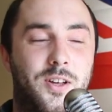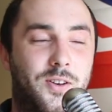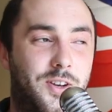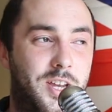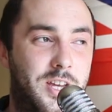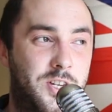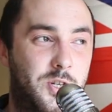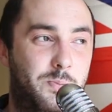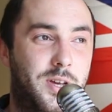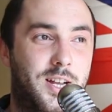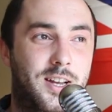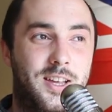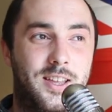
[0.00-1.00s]
and on each
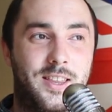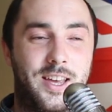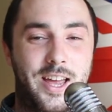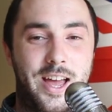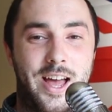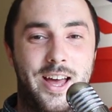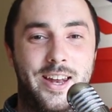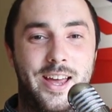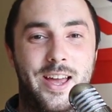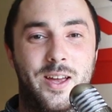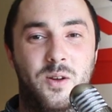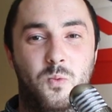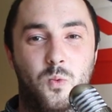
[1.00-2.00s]
pillar they had
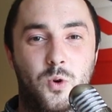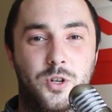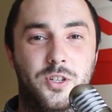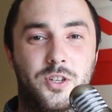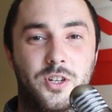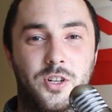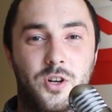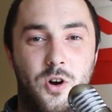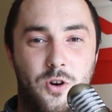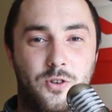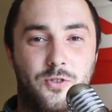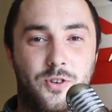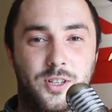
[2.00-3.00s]
a wooden
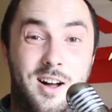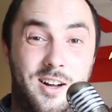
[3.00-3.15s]
cockerel.